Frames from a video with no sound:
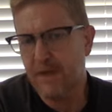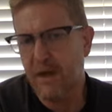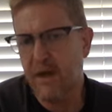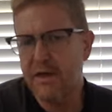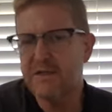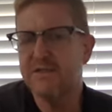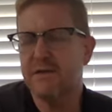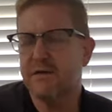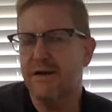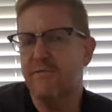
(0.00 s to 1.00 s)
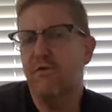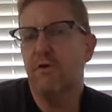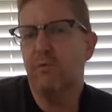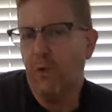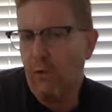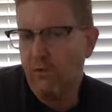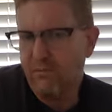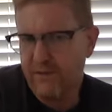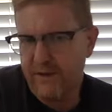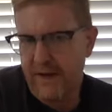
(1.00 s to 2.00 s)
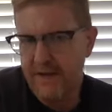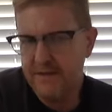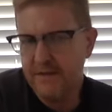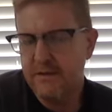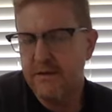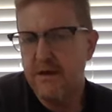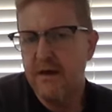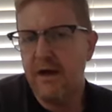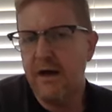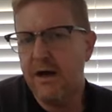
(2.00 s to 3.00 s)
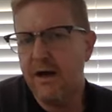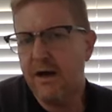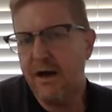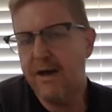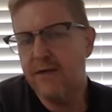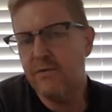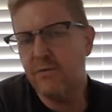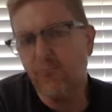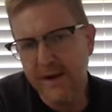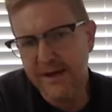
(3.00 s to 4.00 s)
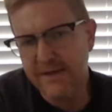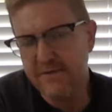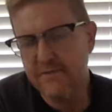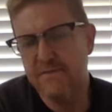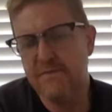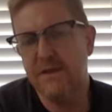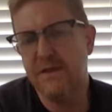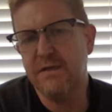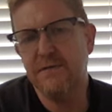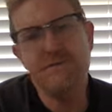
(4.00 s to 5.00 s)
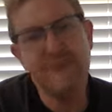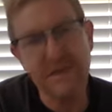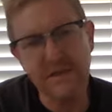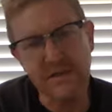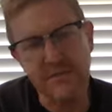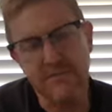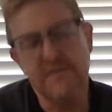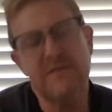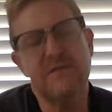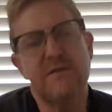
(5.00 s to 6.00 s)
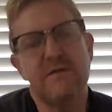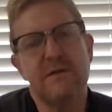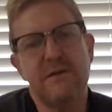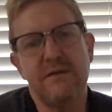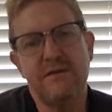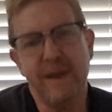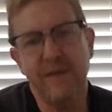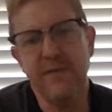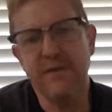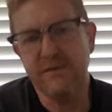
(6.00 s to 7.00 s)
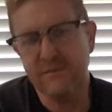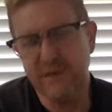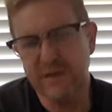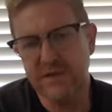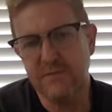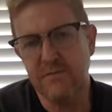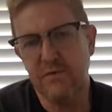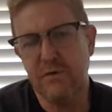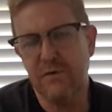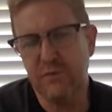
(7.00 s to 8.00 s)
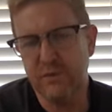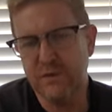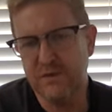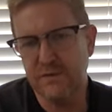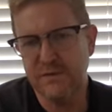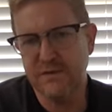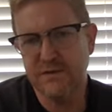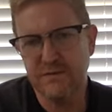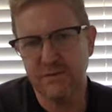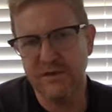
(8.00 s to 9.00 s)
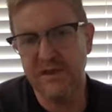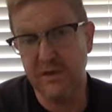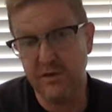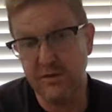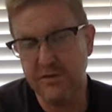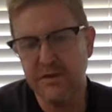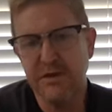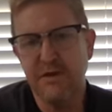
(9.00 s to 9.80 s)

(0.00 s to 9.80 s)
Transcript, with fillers: Uh, is there ever a role for that? Uh, and what if the victims, the family of the victim, whoever was was was killed